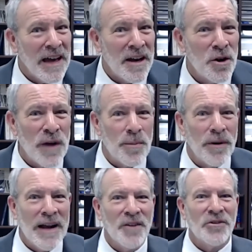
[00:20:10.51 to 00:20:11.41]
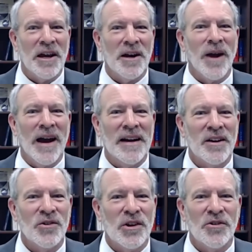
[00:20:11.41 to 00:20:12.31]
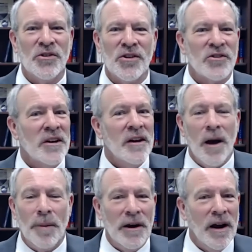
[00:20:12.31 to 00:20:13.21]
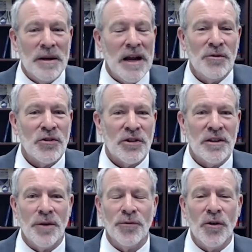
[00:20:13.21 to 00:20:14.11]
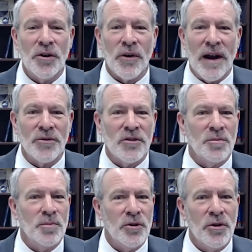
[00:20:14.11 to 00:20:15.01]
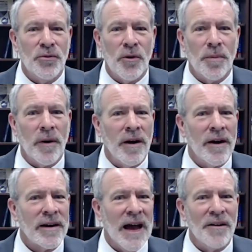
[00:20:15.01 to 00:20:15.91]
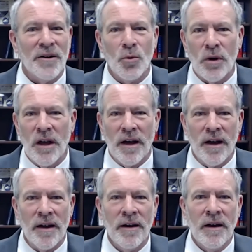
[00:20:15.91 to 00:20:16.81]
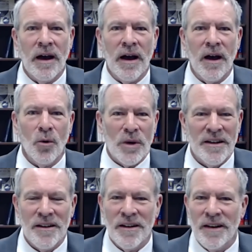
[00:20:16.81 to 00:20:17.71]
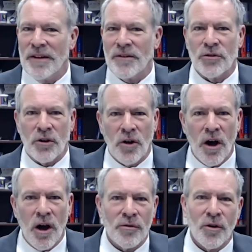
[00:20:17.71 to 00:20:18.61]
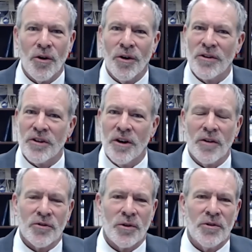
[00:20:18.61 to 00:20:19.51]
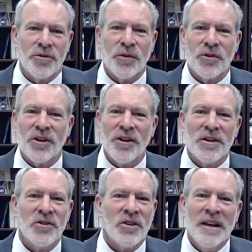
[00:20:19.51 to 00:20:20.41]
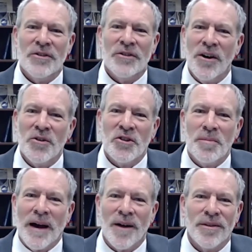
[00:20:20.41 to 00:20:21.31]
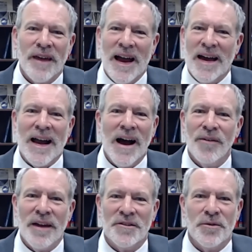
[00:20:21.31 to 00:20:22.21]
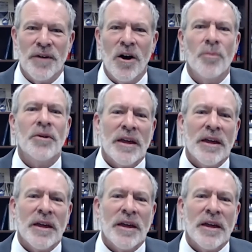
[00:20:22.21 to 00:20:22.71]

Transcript: I don't know if I pronounced that right, because it's this apparent, I mean, I've just seen the photographs, this beautiful park out in Wheaton. I think there's a golf course and all sorts of facilities. Tell us about that, how that developed.